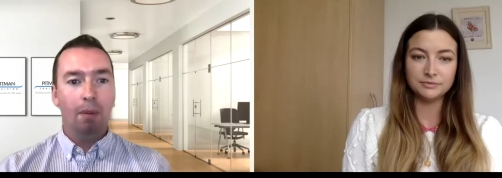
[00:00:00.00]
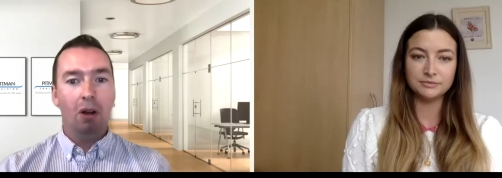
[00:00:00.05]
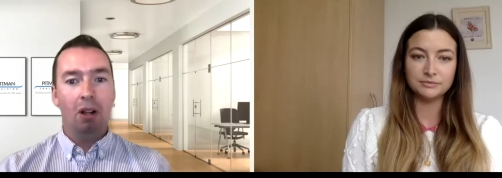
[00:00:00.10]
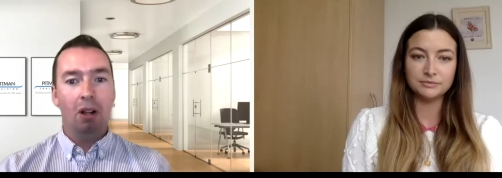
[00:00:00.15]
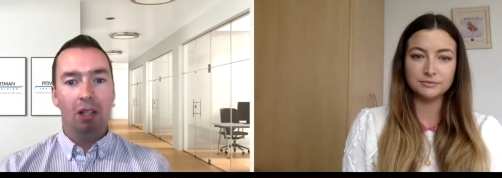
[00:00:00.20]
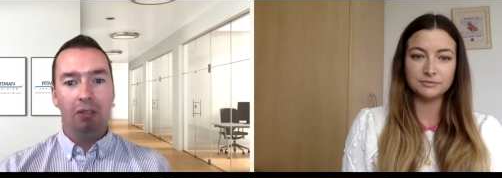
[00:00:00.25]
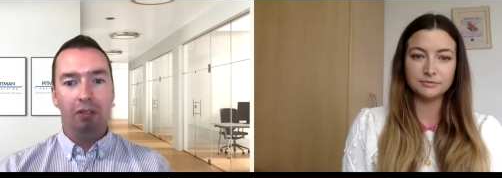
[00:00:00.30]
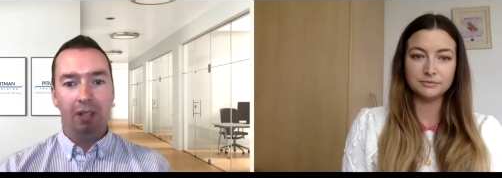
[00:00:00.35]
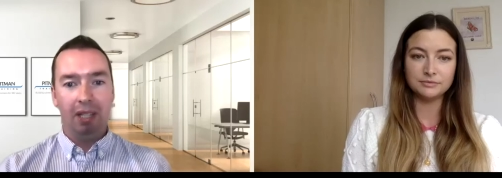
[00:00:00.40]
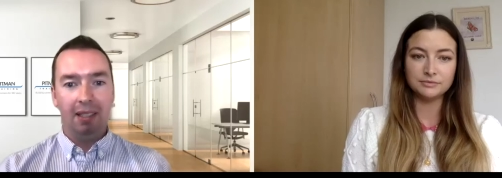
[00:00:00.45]
Speaker 1: all
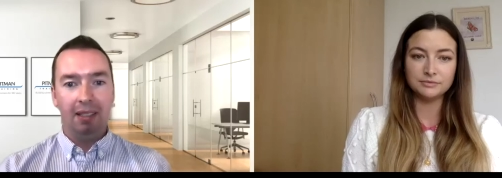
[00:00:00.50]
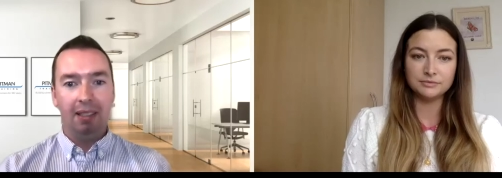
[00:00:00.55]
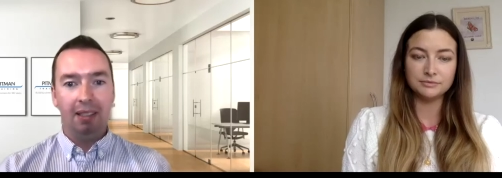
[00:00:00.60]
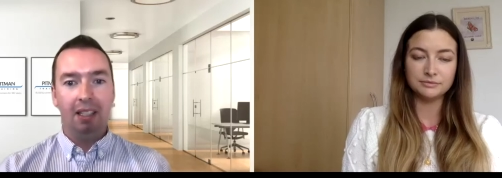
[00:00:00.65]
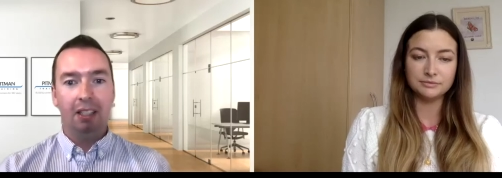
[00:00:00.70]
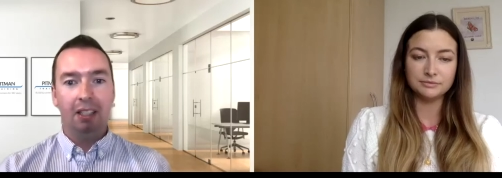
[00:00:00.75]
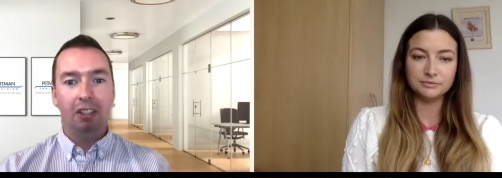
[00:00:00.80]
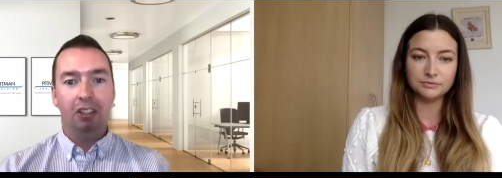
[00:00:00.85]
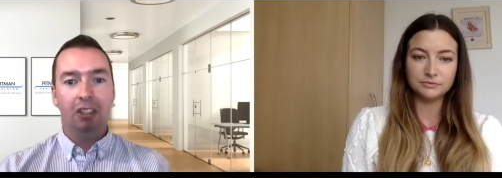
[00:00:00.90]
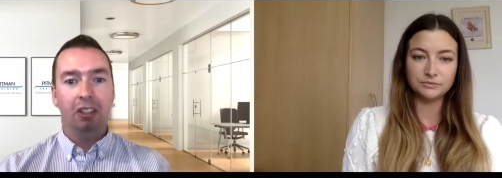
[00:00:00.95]
the
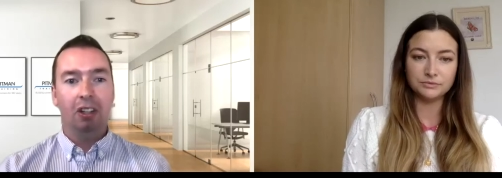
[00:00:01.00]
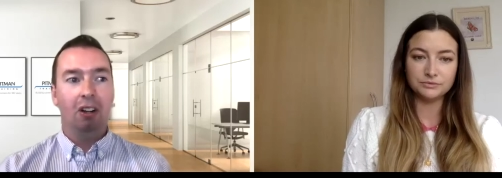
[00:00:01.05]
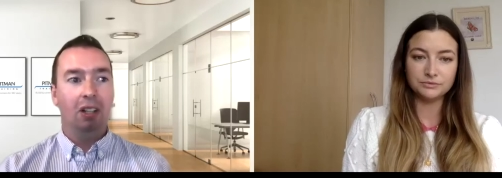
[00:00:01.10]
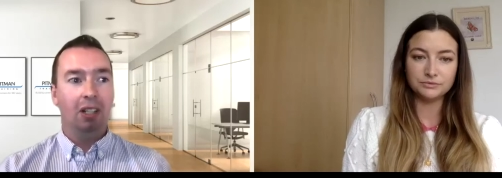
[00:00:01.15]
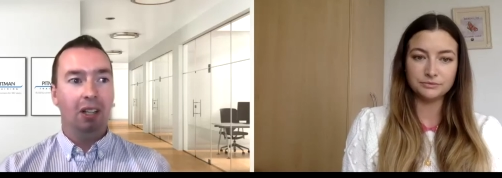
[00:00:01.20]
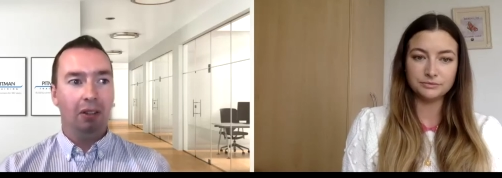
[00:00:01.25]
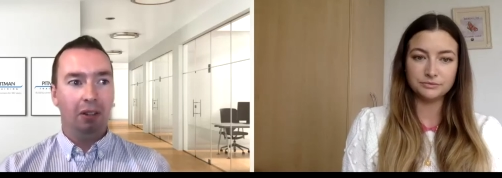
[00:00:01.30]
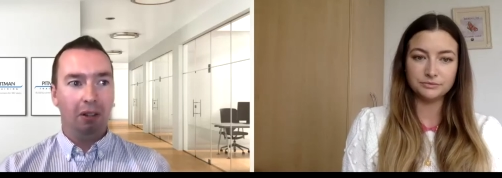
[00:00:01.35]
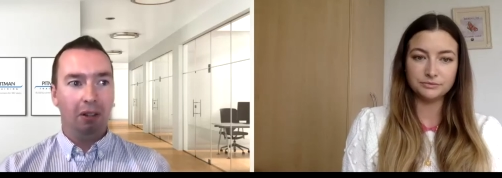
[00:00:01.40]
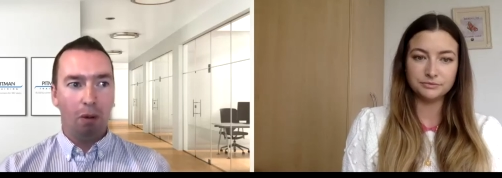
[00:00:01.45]
research, all
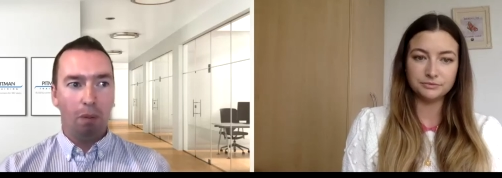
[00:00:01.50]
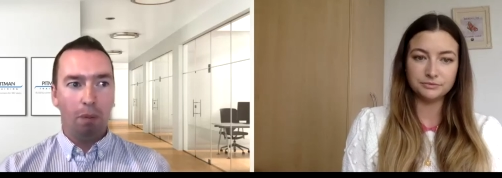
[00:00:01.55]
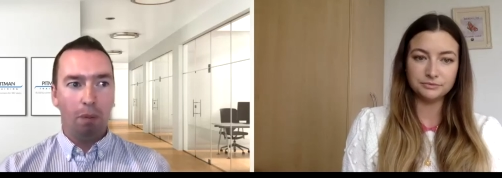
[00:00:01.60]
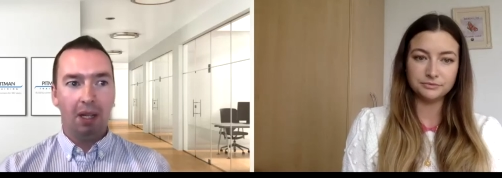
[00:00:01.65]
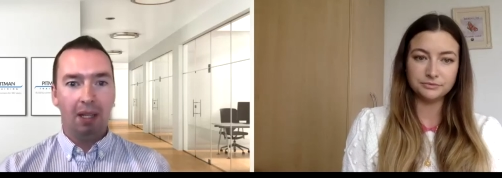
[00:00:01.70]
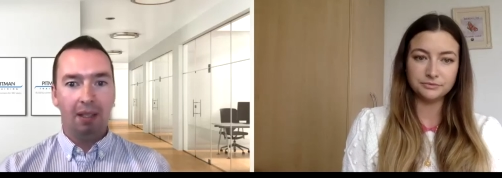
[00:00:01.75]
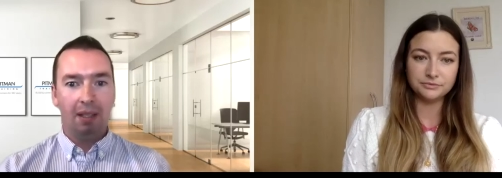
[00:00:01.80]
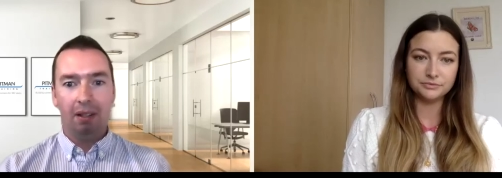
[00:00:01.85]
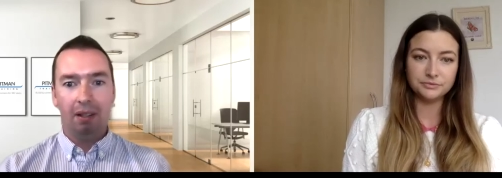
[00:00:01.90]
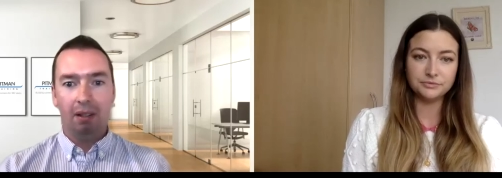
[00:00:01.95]
the other
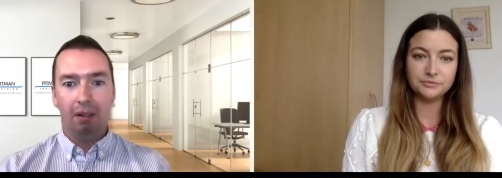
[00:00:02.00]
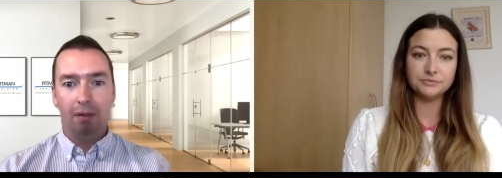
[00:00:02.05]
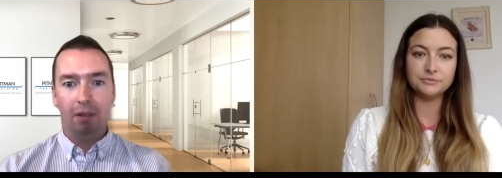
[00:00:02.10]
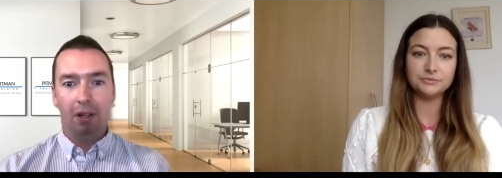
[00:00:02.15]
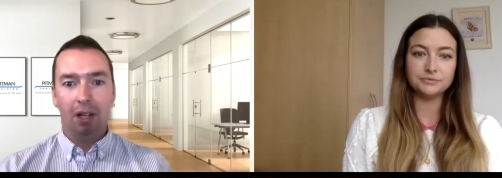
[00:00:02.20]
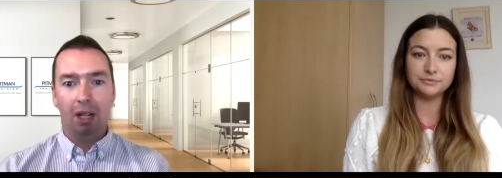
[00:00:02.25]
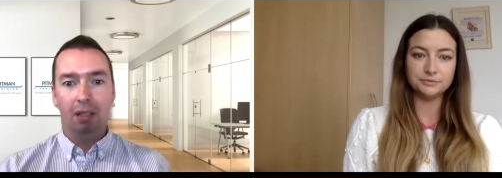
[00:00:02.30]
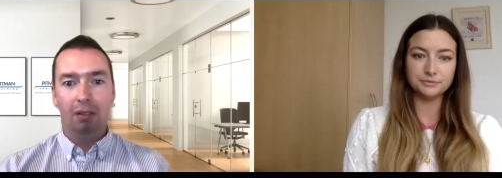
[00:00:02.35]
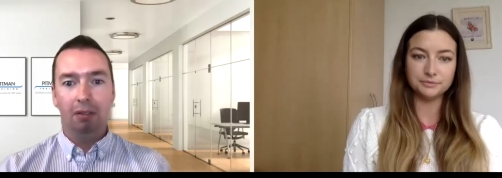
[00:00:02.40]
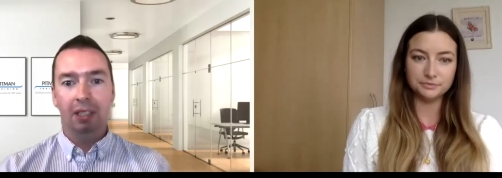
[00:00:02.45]
companies that are
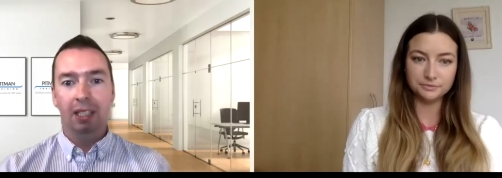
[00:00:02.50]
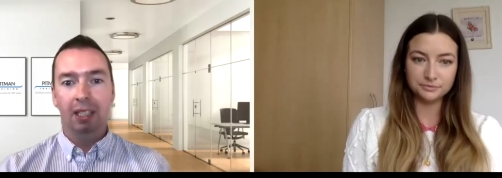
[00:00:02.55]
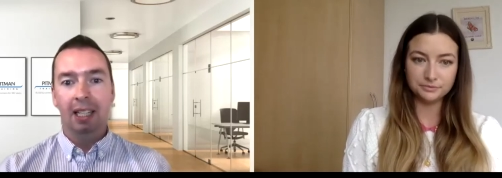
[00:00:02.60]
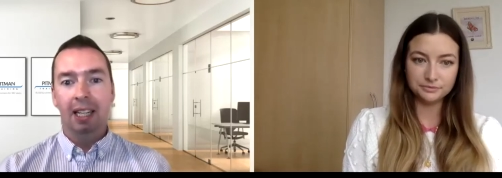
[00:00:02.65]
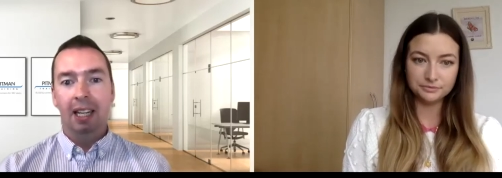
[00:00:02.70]
involved,